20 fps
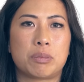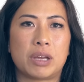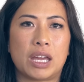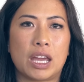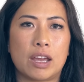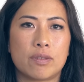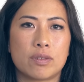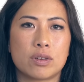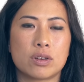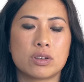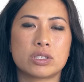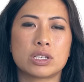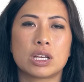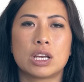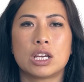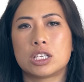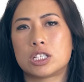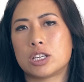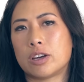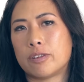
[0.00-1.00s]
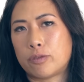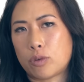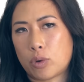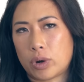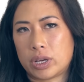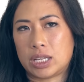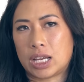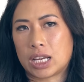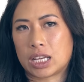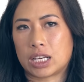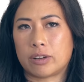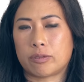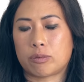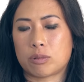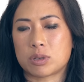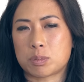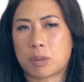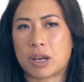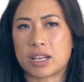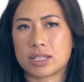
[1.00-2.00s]
behaviors to avoid negative
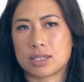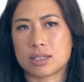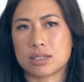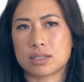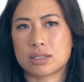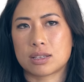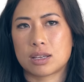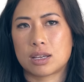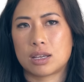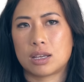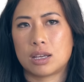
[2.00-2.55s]
responses.